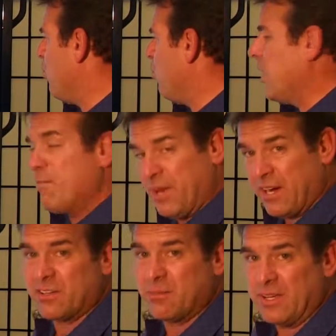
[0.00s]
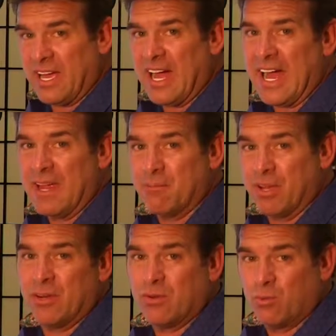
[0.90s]
we appeared to be high,
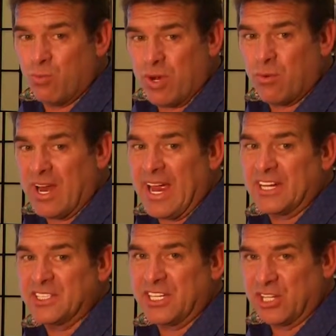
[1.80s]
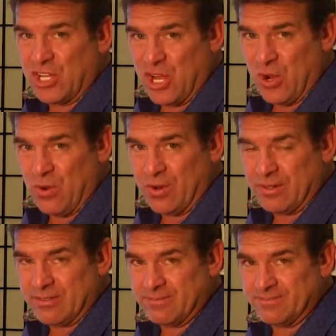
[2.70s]
but we were actually low.
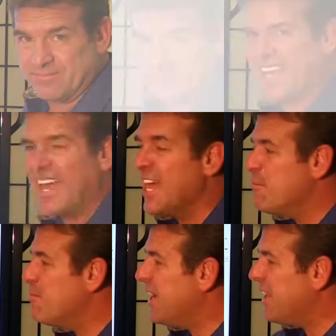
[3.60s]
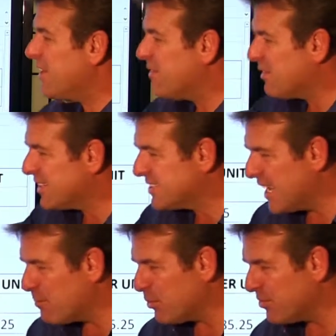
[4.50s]
Many other
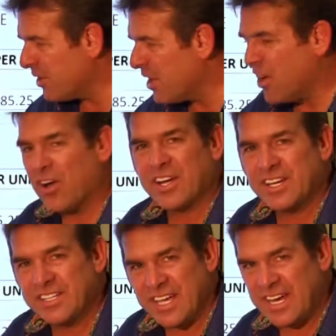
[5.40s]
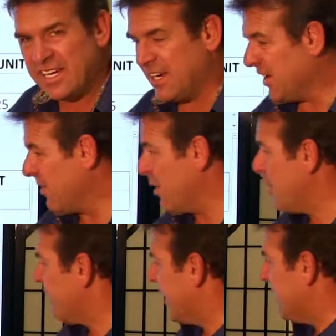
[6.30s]
examples are contained here,
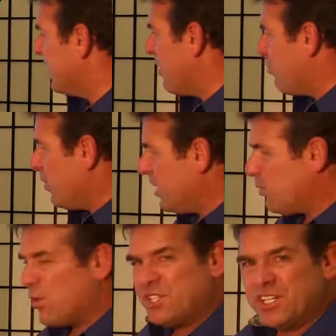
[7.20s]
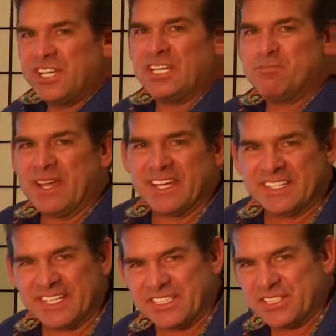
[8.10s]
and really what you need to pay
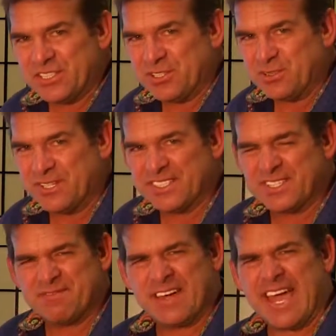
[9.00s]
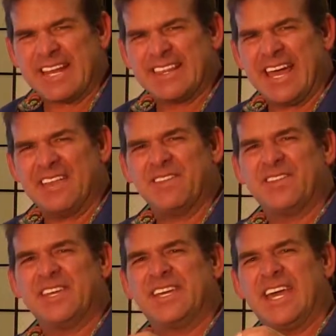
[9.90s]
attention to is the fact
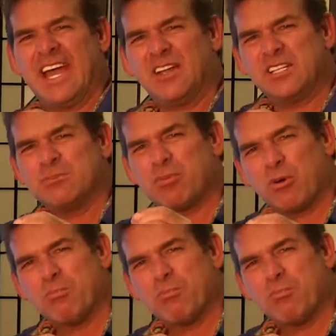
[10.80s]
that the gallons per